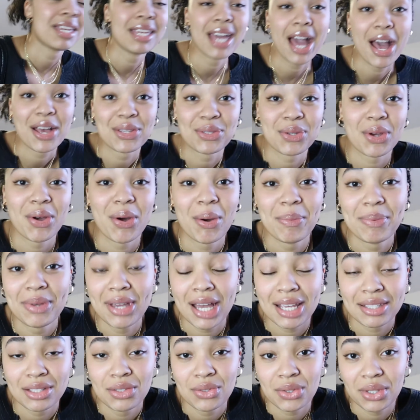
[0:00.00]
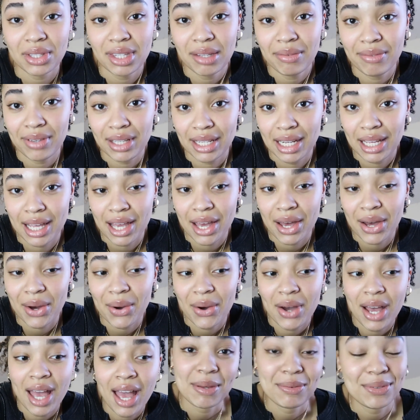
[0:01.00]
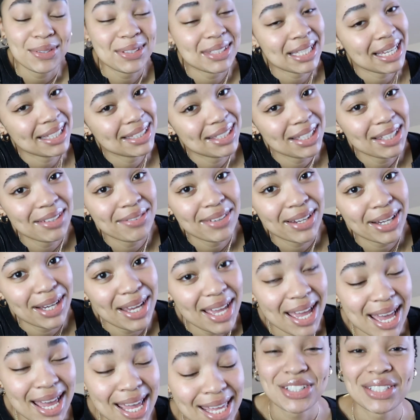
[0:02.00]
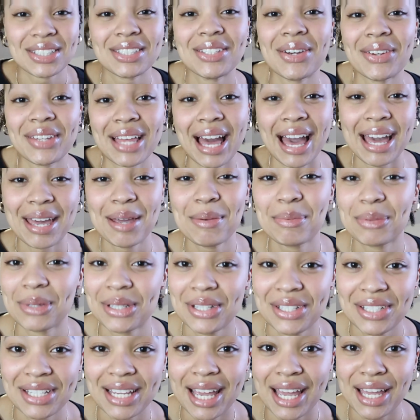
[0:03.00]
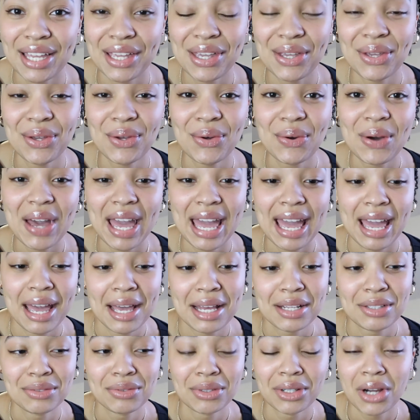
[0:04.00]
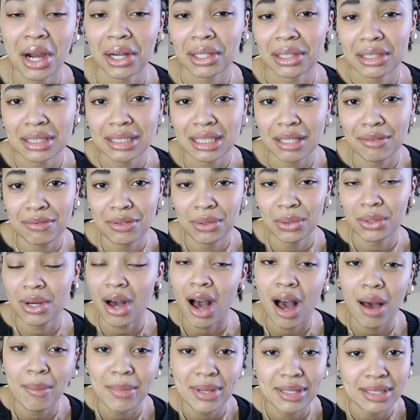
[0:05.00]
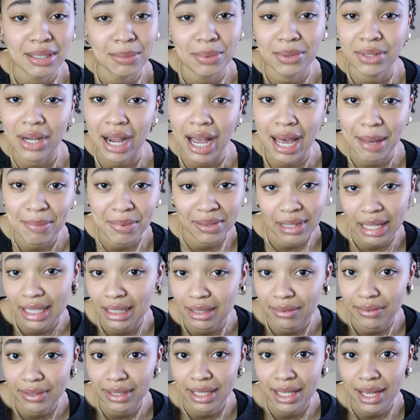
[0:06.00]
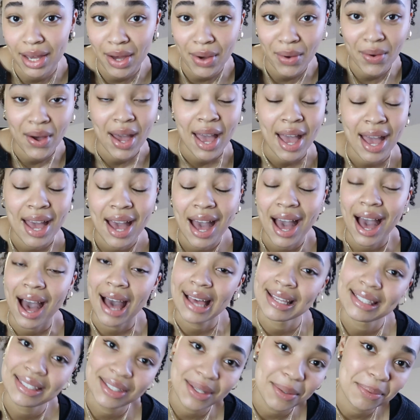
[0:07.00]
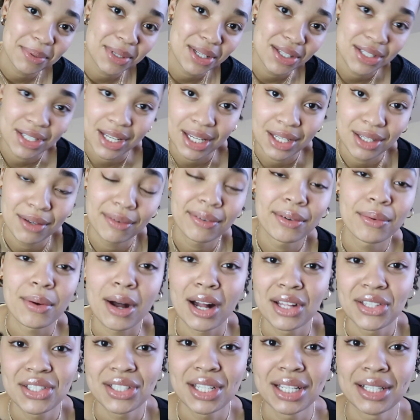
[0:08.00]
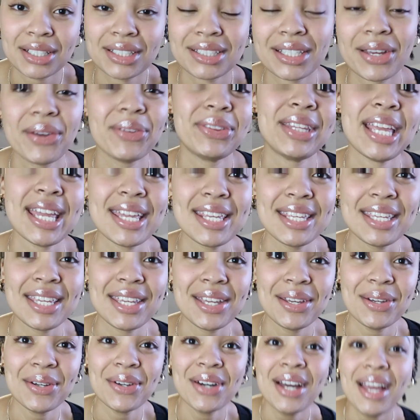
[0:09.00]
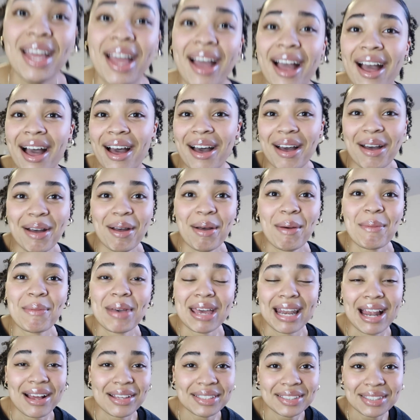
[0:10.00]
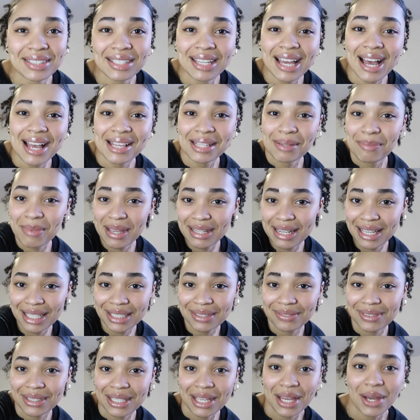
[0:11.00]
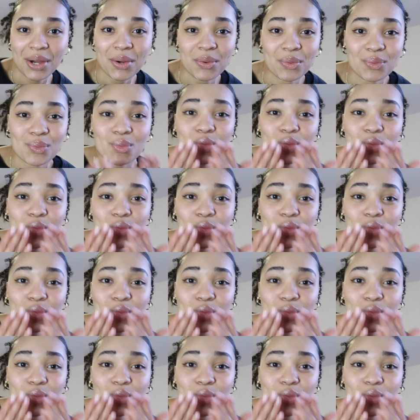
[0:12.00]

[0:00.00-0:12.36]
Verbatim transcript: yeah, so I hope you guys enjoyed the video. If you stay till the very end, just know that I appreciate you and regardless if you comment, subscribe, like the video, I still appreciate you for watching, so thank you. Um, and I'll see you guys in my next video.